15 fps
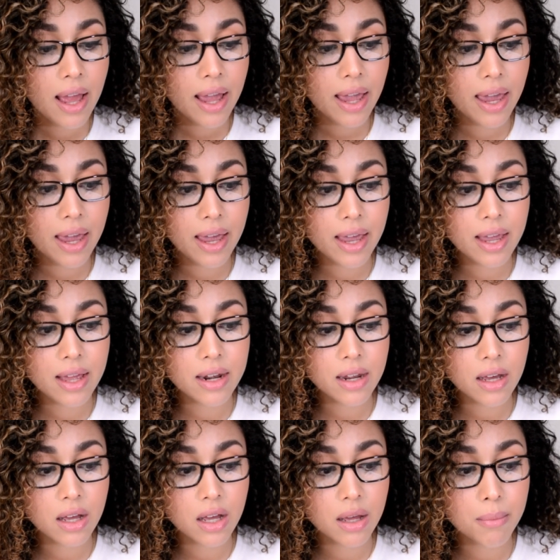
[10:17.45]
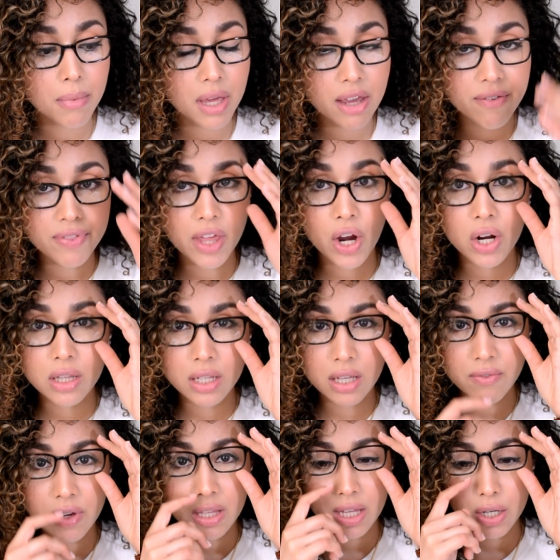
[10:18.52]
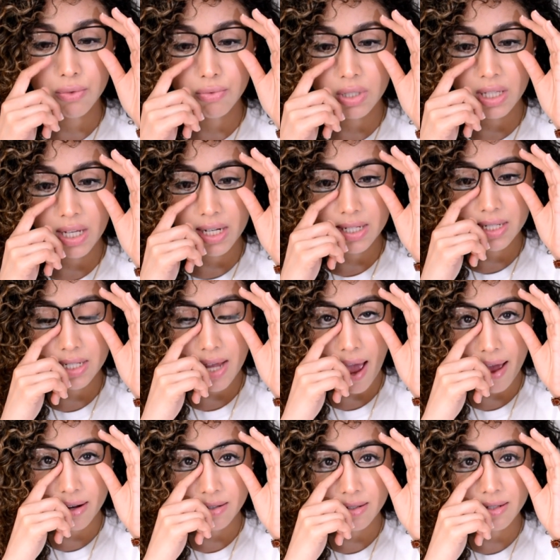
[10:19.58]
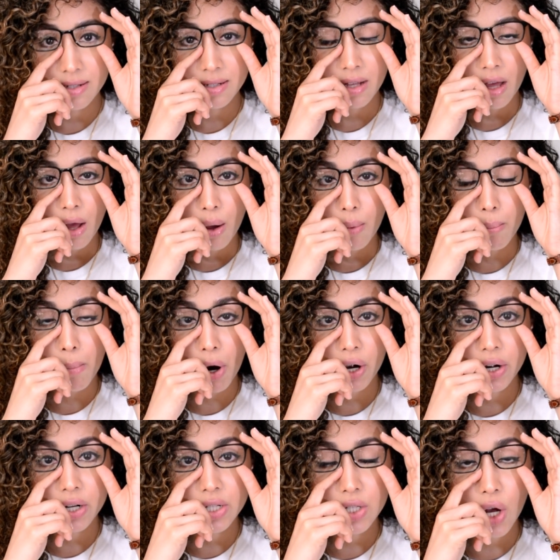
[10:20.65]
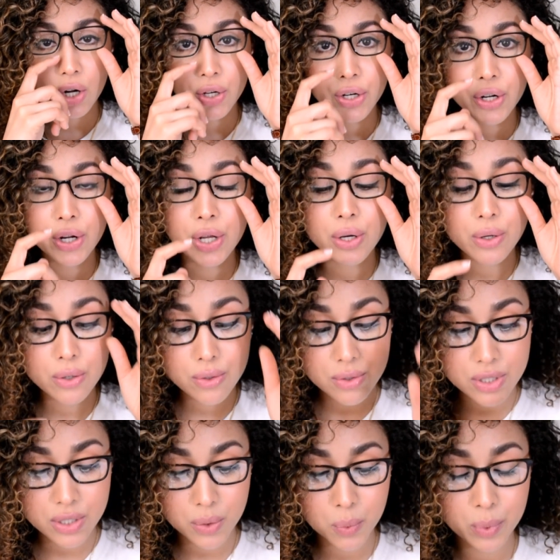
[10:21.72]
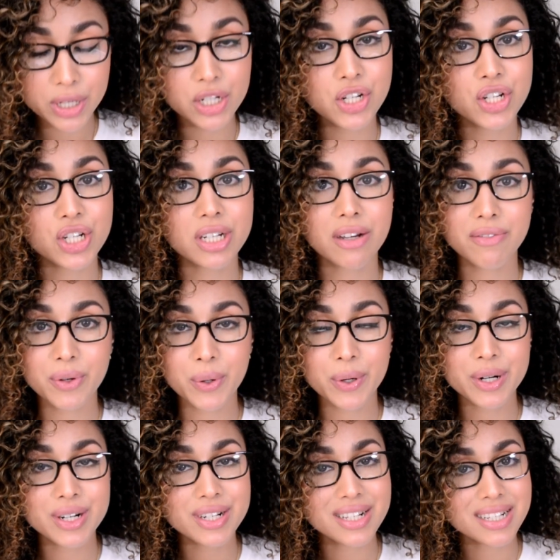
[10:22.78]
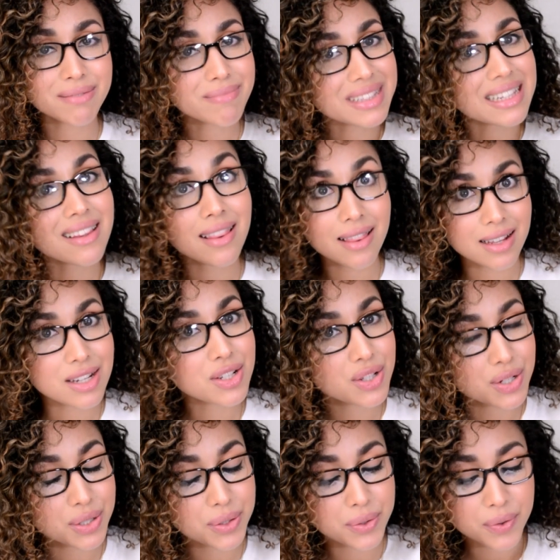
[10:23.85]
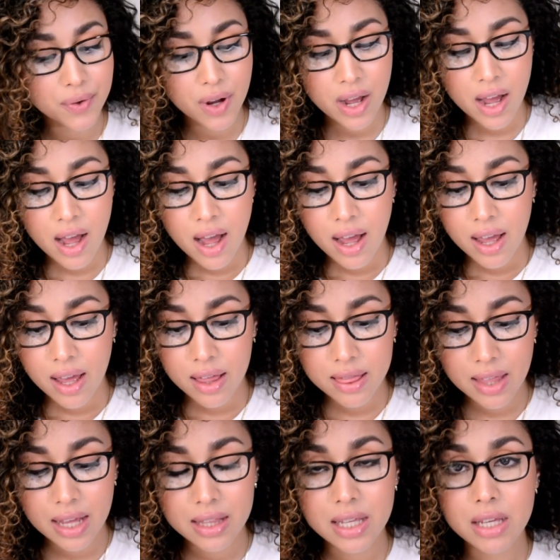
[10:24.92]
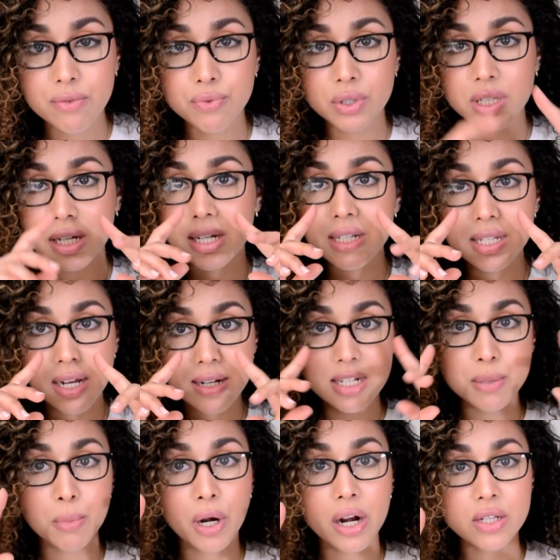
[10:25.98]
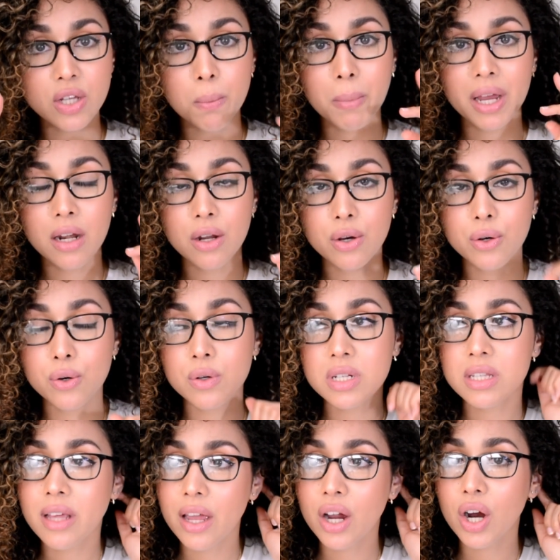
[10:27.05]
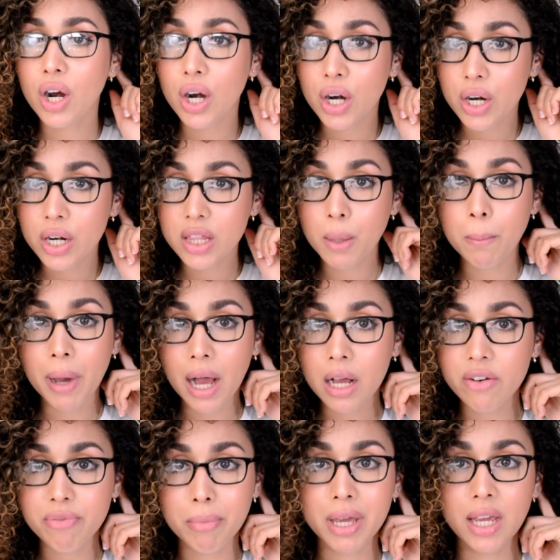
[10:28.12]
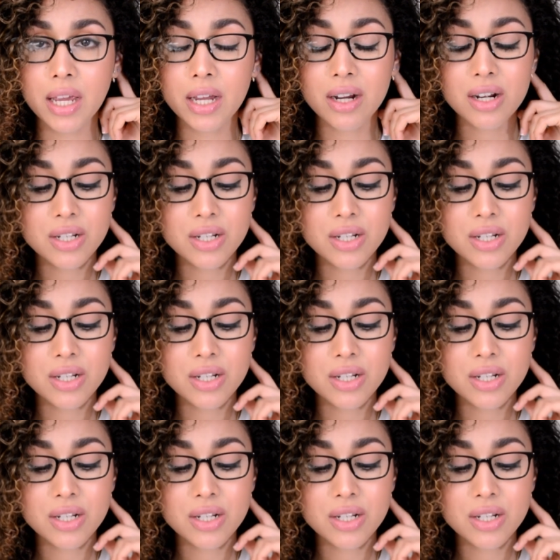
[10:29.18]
And if they are leaving like really intense marks on your nose, which of course these do, they leave really intense marks on my nose. They hurt the back of my ear.